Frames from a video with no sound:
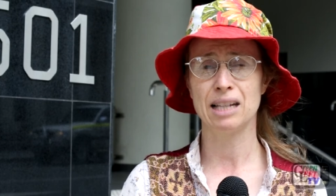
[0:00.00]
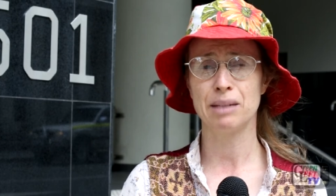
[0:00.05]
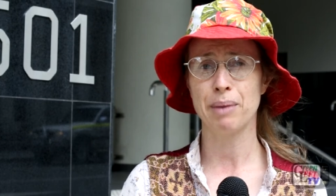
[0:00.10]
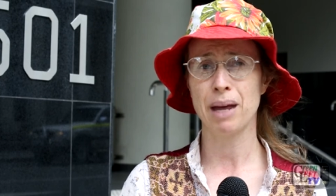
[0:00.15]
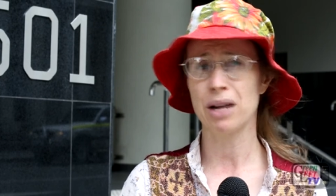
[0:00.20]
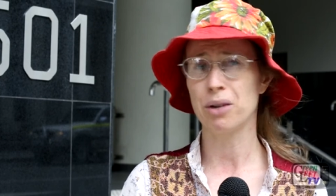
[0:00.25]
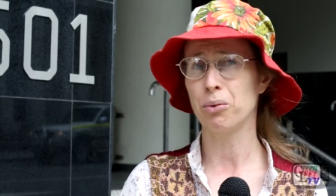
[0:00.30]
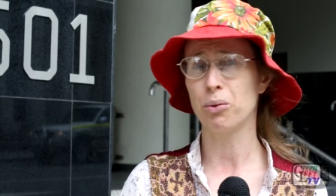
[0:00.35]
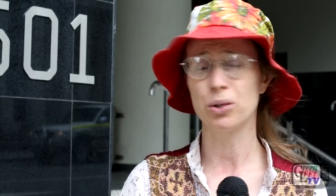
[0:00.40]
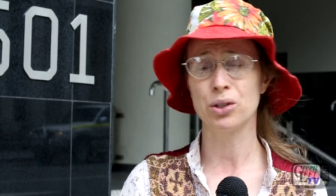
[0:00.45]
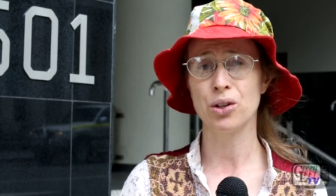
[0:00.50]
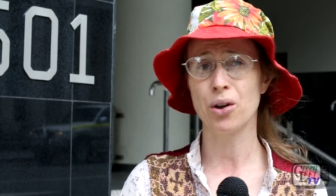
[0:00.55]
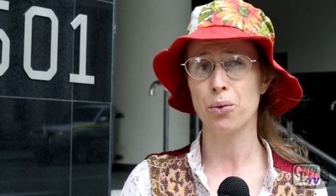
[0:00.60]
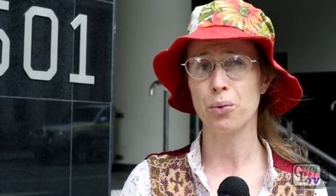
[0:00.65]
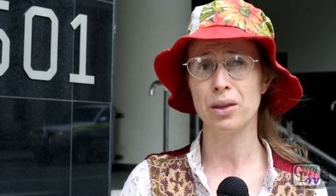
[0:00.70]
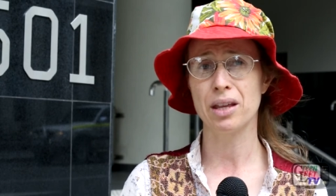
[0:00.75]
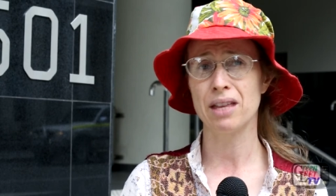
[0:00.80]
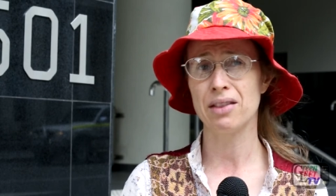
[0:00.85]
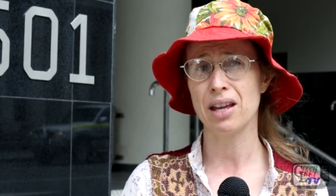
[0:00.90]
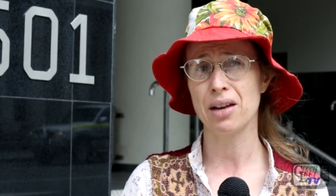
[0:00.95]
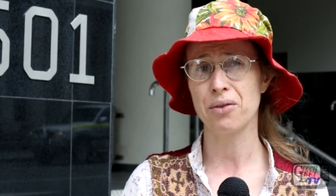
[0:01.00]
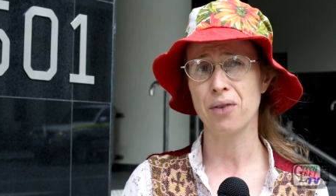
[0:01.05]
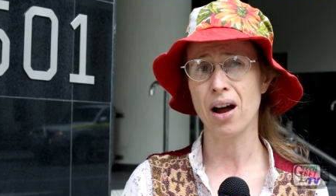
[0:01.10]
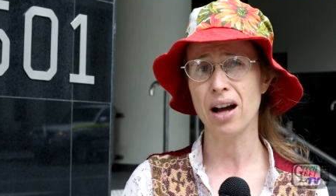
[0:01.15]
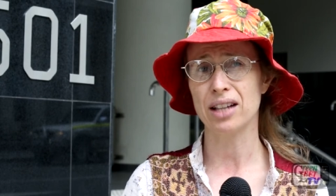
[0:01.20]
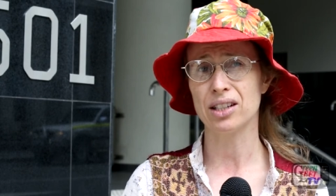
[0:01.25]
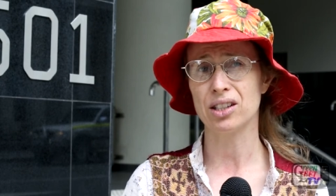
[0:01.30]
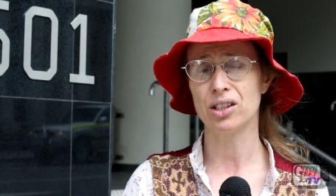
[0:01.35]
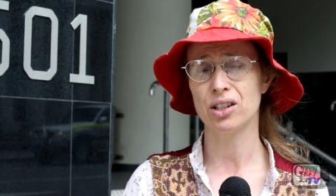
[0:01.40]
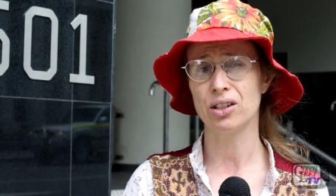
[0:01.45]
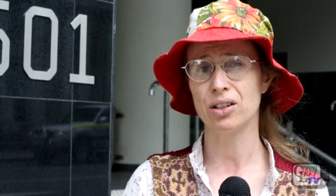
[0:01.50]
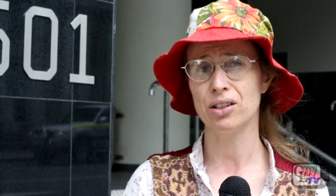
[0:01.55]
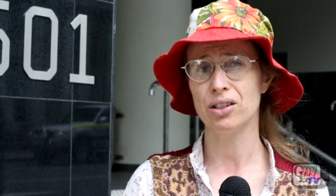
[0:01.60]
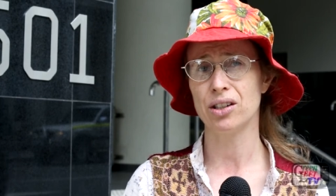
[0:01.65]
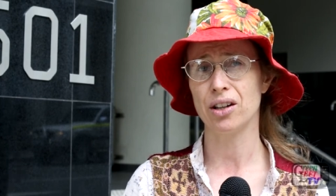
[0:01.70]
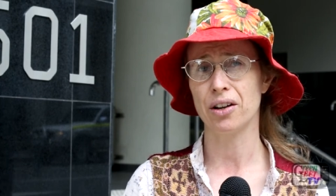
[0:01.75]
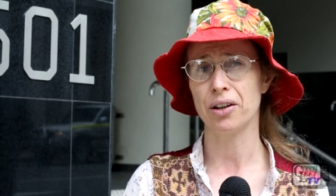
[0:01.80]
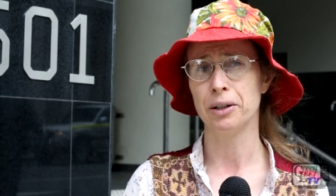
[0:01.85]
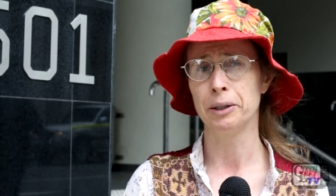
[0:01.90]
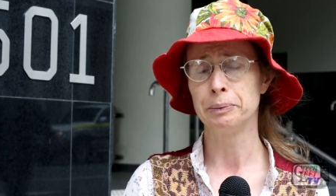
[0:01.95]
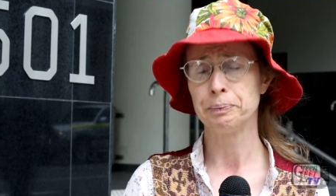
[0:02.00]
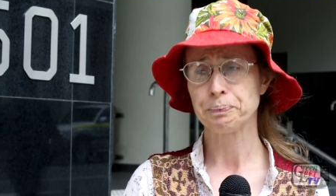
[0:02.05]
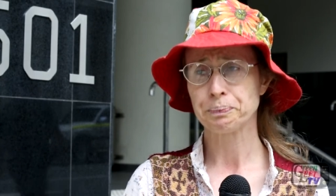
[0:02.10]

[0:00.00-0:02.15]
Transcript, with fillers: this banner was not within their rights to do so.